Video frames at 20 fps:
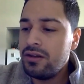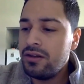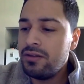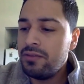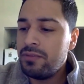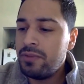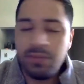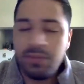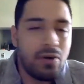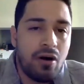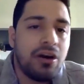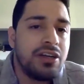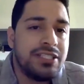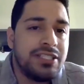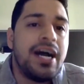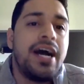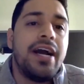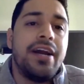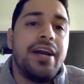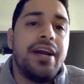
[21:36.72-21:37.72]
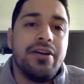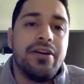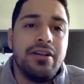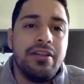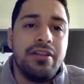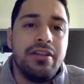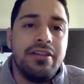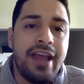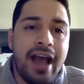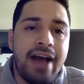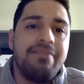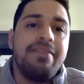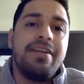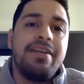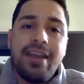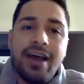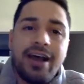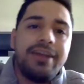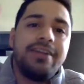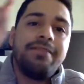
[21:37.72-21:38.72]
people are tired. They have a
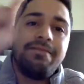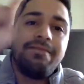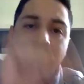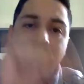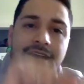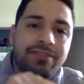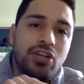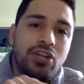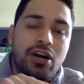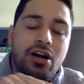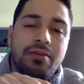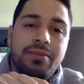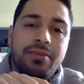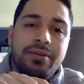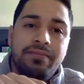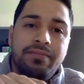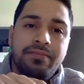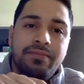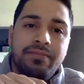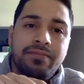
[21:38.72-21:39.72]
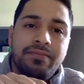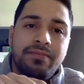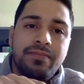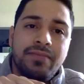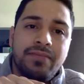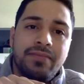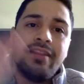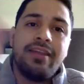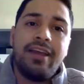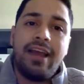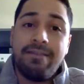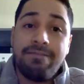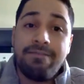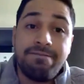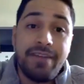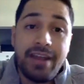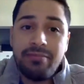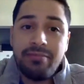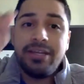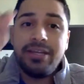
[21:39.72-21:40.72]
nine to five job. They have
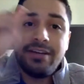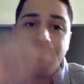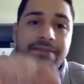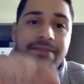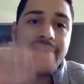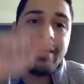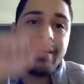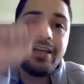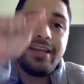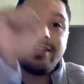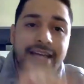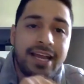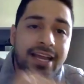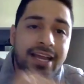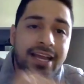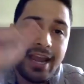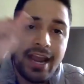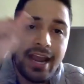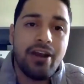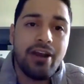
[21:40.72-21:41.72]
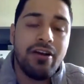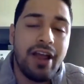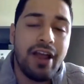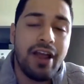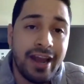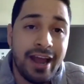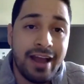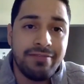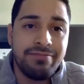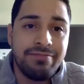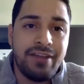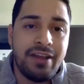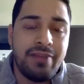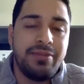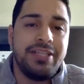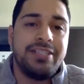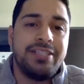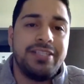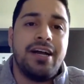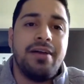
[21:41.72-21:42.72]
family to feed and take care and have
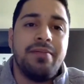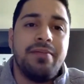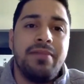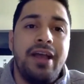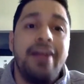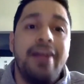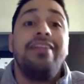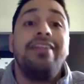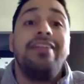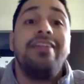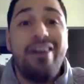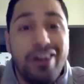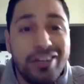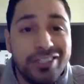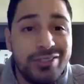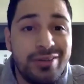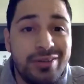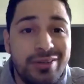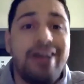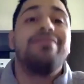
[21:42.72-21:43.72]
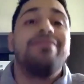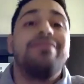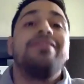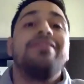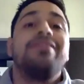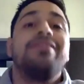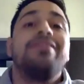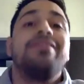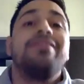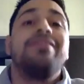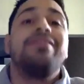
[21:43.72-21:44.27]
family time. And then they also have to